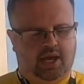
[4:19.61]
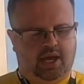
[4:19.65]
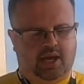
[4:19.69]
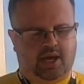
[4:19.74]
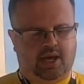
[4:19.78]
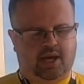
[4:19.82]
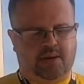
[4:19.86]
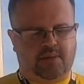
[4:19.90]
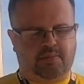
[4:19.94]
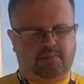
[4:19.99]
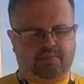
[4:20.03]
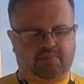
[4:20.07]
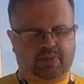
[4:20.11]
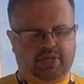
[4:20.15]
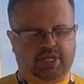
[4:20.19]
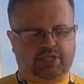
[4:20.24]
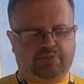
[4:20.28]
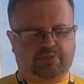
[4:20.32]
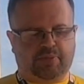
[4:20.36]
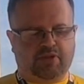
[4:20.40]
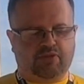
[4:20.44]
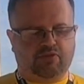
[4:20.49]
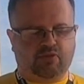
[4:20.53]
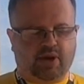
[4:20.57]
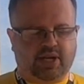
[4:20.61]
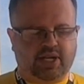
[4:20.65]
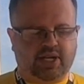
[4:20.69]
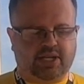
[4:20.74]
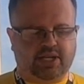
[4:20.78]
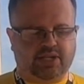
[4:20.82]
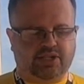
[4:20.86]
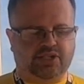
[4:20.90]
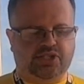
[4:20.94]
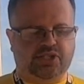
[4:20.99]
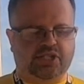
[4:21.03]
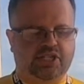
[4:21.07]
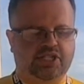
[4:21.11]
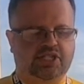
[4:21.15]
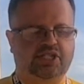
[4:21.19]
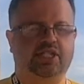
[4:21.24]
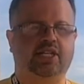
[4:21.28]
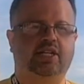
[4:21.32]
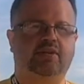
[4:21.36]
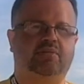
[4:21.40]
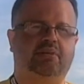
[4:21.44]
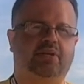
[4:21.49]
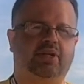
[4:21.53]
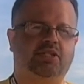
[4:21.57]
But he's been running
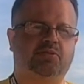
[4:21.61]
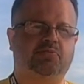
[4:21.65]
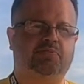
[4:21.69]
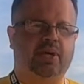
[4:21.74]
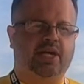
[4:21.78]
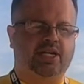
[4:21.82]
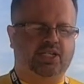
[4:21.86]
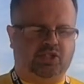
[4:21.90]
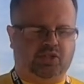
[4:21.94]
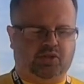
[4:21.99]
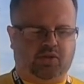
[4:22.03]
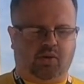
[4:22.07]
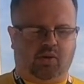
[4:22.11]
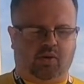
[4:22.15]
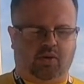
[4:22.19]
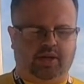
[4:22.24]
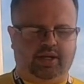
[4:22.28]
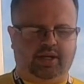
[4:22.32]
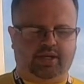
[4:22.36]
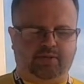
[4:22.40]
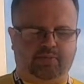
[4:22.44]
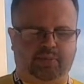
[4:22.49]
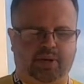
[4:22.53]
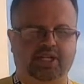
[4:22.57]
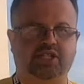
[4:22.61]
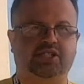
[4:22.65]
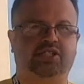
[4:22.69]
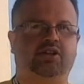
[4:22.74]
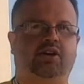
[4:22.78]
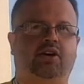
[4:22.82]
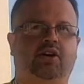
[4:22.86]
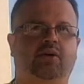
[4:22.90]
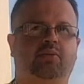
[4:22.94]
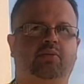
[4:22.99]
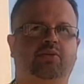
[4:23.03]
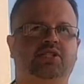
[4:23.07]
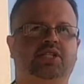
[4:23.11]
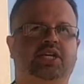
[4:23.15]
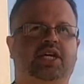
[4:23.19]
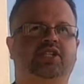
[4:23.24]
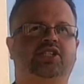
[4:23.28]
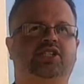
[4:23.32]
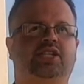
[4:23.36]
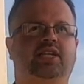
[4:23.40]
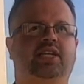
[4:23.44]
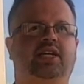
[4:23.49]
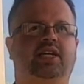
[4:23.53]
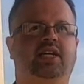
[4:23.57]
consistently, but his best time was
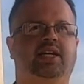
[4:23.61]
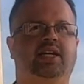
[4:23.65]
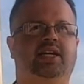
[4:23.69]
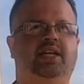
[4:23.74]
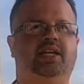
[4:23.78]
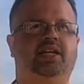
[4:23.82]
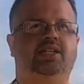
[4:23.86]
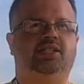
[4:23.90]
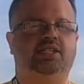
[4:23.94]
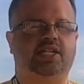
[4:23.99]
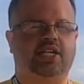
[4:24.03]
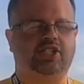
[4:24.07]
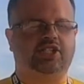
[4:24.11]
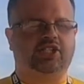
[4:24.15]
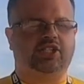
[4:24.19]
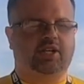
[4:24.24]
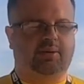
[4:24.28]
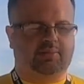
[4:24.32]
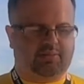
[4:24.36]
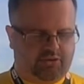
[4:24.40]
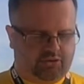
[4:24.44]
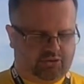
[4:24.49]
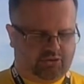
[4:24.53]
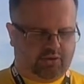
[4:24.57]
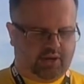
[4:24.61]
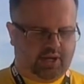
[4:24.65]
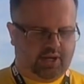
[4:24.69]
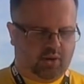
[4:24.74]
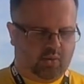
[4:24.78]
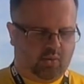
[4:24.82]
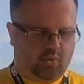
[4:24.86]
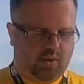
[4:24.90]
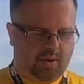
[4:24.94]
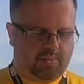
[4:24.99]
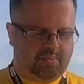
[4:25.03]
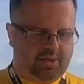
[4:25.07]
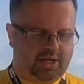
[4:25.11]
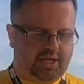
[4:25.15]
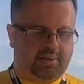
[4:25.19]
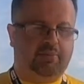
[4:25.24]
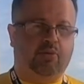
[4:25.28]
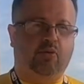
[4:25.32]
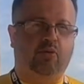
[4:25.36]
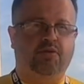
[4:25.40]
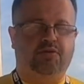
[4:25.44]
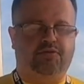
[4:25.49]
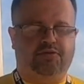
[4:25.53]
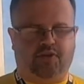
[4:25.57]
actually in session number 3, or
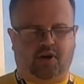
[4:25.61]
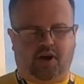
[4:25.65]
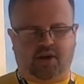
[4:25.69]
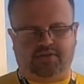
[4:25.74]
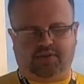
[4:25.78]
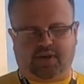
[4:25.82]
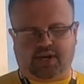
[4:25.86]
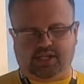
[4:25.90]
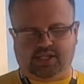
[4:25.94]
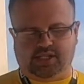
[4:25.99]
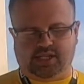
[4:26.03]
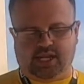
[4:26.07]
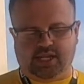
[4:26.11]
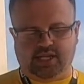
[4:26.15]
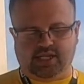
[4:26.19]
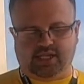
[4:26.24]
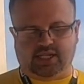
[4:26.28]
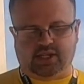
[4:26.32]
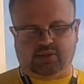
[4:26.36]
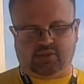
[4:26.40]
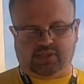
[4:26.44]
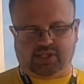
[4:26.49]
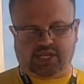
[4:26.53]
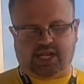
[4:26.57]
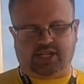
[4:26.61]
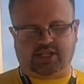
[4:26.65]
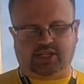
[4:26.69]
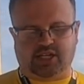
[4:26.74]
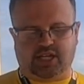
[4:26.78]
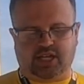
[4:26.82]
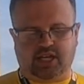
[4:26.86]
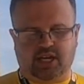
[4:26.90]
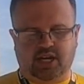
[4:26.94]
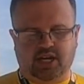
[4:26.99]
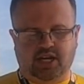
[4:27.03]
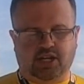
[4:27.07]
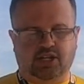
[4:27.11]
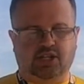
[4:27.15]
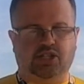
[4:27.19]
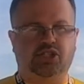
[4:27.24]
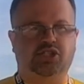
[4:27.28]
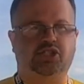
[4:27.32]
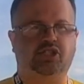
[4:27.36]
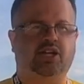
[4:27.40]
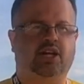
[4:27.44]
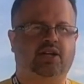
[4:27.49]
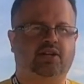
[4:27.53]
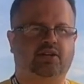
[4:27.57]
1:05.88, and he was actually
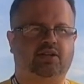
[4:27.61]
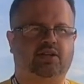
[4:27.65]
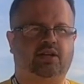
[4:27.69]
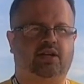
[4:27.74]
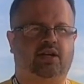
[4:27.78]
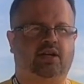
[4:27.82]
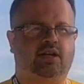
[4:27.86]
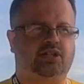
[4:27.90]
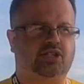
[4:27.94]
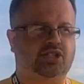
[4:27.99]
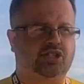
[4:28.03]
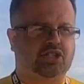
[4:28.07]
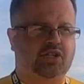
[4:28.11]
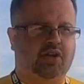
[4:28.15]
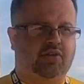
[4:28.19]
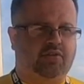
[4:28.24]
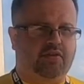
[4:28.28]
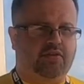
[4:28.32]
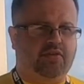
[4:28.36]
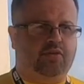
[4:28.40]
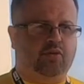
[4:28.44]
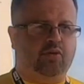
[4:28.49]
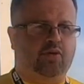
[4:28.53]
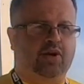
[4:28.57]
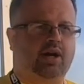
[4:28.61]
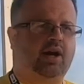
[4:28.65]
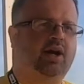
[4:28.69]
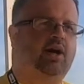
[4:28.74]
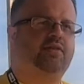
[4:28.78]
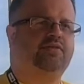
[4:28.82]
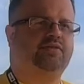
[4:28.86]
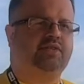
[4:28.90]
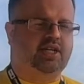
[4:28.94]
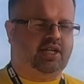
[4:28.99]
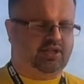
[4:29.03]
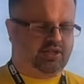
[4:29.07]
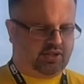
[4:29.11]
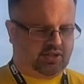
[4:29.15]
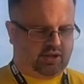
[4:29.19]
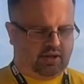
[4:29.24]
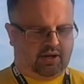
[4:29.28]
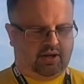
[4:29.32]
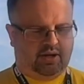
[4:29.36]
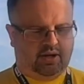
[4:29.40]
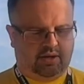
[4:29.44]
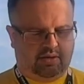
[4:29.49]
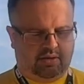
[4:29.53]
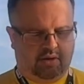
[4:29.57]
just over
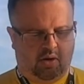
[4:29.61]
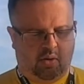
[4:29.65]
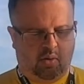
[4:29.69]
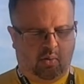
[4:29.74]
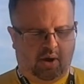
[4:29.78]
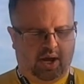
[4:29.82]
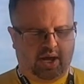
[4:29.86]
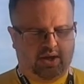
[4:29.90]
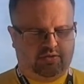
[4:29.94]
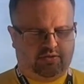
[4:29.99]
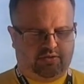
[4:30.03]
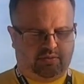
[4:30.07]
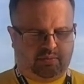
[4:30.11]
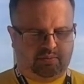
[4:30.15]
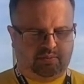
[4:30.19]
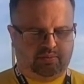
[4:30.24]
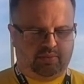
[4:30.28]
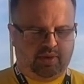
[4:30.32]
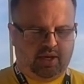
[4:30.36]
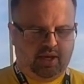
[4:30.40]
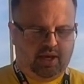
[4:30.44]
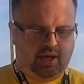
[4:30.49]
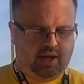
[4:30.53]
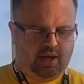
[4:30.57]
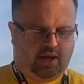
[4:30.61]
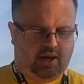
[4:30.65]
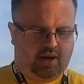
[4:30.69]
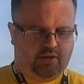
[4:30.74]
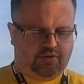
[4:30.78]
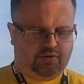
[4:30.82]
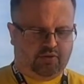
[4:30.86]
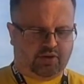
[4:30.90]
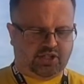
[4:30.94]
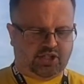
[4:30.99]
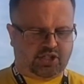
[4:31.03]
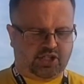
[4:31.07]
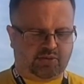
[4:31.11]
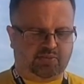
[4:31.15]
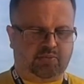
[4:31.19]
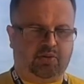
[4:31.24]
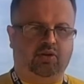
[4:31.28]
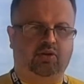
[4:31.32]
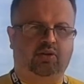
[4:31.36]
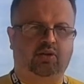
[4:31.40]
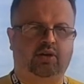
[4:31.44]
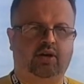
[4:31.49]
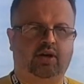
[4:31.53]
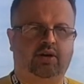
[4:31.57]
4.5 away from Francis
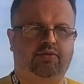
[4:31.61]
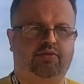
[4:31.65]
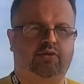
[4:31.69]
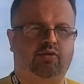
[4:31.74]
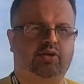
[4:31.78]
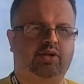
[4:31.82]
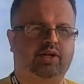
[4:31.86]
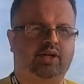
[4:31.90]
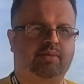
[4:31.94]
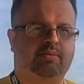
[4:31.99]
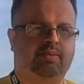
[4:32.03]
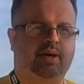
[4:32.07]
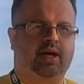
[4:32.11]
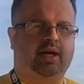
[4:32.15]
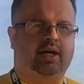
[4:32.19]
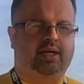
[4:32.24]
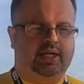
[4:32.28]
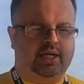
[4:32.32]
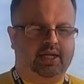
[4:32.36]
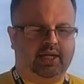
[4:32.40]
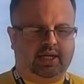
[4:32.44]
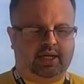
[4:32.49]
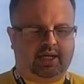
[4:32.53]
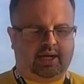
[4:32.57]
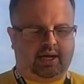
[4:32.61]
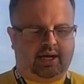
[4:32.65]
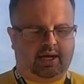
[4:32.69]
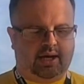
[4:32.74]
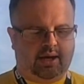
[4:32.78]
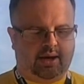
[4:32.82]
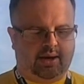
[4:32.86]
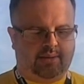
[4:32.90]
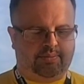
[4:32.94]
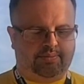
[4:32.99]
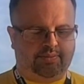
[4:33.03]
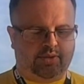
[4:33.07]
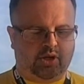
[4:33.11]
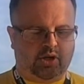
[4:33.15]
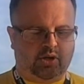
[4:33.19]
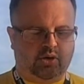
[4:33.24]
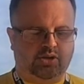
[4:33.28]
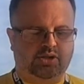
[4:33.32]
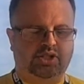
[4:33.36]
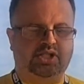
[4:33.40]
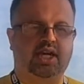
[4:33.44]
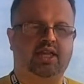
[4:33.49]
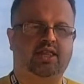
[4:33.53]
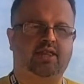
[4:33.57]
Paul Forcumat,
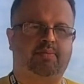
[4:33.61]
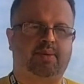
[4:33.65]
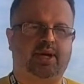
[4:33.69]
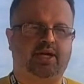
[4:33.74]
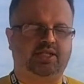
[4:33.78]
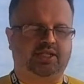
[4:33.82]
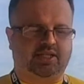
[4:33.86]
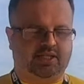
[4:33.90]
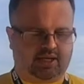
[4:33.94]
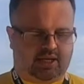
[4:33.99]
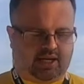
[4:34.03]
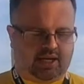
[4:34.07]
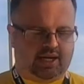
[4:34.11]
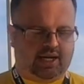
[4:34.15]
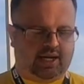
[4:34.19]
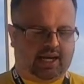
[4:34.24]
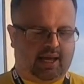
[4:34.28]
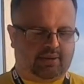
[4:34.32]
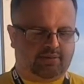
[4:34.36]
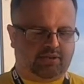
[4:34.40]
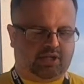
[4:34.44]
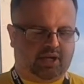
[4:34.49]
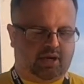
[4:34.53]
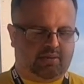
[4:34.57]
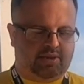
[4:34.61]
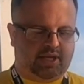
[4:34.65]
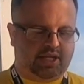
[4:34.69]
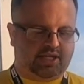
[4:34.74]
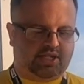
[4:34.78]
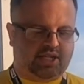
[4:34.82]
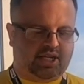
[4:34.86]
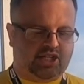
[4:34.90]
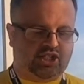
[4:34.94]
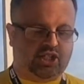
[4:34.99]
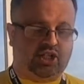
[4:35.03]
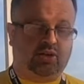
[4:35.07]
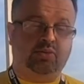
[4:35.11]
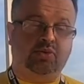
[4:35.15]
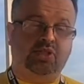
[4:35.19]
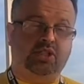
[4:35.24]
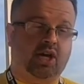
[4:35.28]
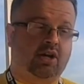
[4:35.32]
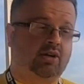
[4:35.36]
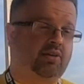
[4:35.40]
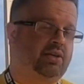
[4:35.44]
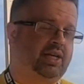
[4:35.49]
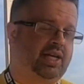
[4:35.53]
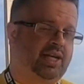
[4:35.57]
who set the best lap time in that session. He was
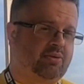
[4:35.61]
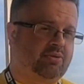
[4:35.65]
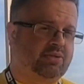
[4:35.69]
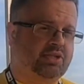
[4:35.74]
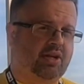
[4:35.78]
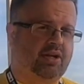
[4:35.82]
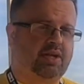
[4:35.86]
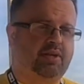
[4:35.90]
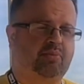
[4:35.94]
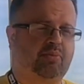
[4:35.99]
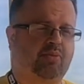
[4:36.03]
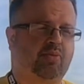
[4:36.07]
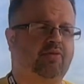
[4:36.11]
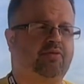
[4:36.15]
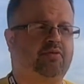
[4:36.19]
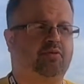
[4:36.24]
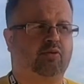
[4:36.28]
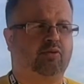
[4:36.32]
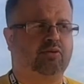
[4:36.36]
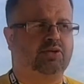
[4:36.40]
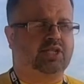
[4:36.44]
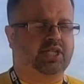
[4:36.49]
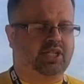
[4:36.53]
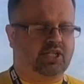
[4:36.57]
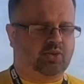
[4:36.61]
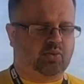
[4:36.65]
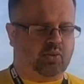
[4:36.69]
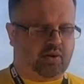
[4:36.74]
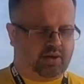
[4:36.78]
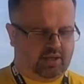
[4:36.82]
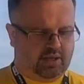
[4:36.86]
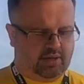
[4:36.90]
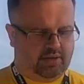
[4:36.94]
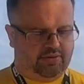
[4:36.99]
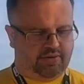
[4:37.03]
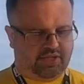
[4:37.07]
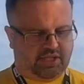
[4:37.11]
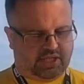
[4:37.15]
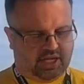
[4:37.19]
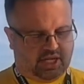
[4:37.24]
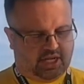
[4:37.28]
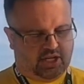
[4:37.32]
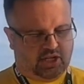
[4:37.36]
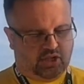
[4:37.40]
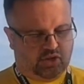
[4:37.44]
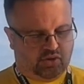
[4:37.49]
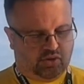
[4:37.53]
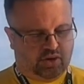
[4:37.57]
only 0.461 of a
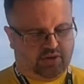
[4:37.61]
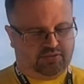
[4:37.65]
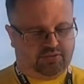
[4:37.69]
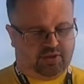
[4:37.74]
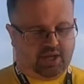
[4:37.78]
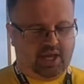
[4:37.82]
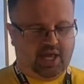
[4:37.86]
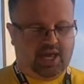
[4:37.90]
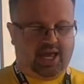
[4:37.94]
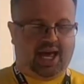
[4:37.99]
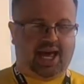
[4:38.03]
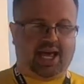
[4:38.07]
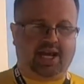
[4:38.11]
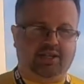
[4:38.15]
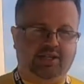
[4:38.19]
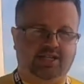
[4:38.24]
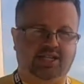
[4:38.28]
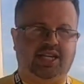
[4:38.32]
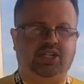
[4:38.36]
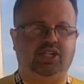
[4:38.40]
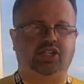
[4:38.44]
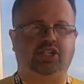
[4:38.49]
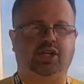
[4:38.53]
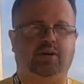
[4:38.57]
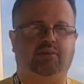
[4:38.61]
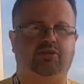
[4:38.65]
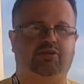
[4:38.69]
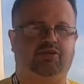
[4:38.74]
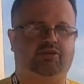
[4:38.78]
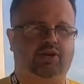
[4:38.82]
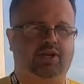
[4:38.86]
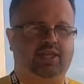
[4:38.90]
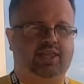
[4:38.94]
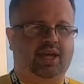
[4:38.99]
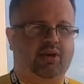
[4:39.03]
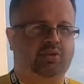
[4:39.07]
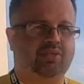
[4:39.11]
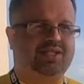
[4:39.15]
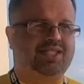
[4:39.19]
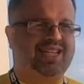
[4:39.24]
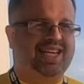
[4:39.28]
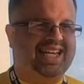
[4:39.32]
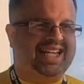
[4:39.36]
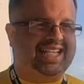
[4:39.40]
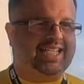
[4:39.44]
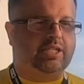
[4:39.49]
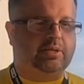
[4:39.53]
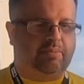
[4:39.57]
second adrift, and in session number 3 that was
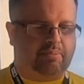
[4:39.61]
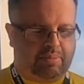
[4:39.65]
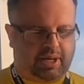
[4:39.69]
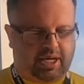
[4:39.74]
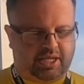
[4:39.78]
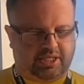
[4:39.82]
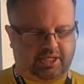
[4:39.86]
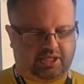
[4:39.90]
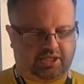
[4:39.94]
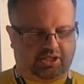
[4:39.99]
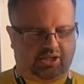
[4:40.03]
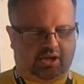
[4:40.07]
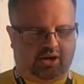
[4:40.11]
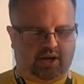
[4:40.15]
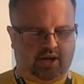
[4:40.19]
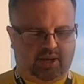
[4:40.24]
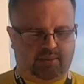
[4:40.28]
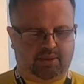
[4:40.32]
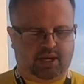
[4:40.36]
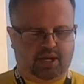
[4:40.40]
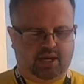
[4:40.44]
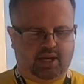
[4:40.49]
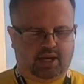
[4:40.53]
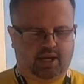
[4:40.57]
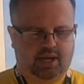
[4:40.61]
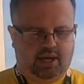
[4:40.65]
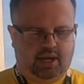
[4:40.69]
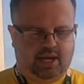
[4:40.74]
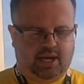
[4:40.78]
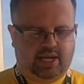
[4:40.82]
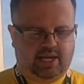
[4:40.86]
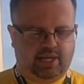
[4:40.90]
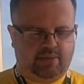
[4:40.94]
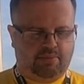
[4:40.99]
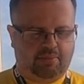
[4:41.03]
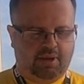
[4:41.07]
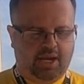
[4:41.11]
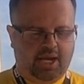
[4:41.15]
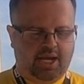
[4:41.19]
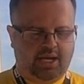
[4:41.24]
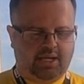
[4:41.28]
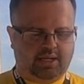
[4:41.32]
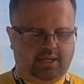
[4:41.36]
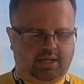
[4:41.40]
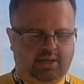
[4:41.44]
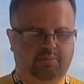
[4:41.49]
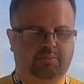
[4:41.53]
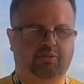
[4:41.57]
his best time, and he
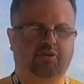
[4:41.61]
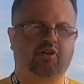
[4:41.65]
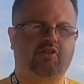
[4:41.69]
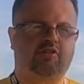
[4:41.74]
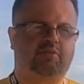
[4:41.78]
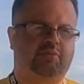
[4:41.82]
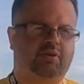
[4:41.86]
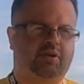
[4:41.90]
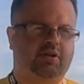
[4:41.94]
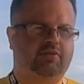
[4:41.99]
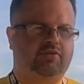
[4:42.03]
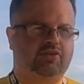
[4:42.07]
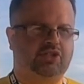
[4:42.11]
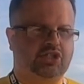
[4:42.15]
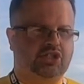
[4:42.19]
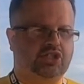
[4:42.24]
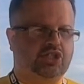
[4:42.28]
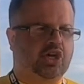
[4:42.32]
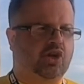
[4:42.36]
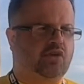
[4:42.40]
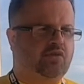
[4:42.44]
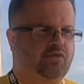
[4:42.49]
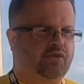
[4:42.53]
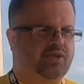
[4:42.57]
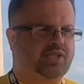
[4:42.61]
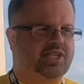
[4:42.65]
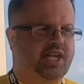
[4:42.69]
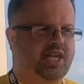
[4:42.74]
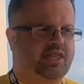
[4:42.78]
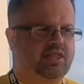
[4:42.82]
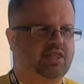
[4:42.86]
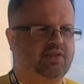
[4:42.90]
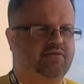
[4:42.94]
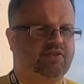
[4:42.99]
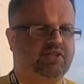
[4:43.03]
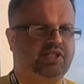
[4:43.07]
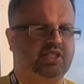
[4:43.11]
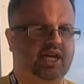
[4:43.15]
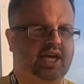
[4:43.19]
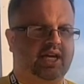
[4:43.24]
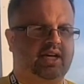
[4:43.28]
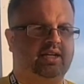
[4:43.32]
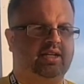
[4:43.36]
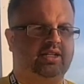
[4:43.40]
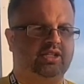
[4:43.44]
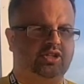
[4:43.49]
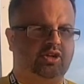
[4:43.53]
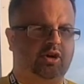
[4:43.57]
made an improvement of just over 1/10 of a
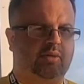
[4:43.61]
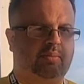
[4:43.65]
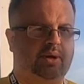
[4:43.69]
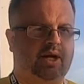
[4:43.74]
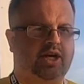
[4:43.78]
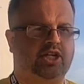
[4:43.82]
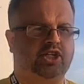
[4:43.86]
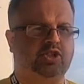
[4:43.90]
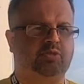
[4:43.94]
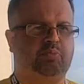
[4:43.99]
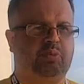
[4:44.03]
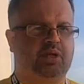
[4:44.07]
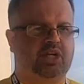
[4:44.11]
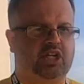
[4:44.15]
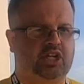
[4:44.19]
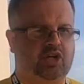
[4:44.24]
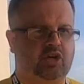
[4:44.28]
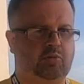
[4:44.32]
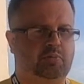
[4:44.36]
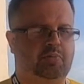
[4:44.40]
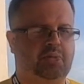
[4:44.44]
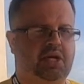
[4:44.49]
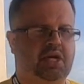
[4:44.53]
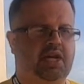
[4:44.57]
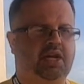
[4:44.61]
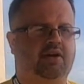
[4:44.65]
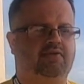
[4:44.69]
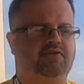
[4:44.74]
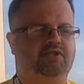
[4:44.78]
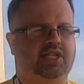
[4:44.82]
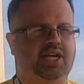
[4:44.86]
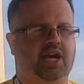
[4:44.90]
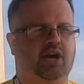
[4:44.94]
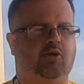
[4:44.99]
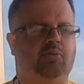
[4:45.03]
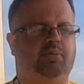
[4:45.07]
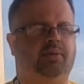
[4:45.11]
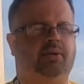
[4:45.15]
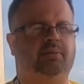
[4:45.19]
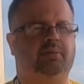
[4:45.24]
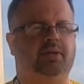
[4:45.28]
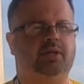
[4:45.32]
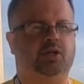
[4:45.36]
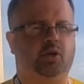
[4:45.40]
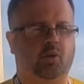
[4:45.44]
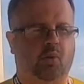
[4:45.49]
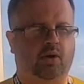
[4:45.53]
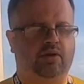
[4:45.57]
second. It's not much, but it could be enough to help him
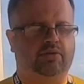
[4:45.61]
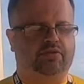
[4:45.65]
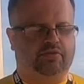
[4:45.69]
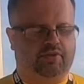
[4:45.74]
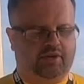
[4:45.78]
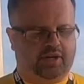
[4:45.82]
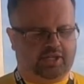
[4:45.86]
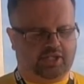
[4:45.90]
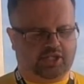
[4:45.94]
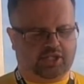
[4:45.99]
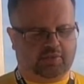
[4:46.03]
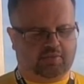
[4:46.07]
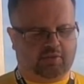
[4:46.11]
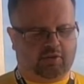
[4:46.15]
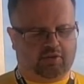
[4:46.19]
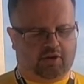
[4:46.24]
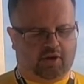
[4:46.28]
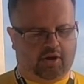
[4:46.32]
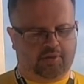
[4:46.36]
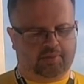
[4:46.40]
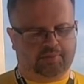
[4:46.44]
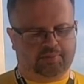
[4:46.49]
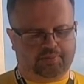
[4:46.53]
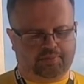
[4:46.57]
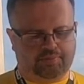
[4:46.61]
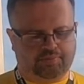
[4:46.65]
in qualifying tomorrow.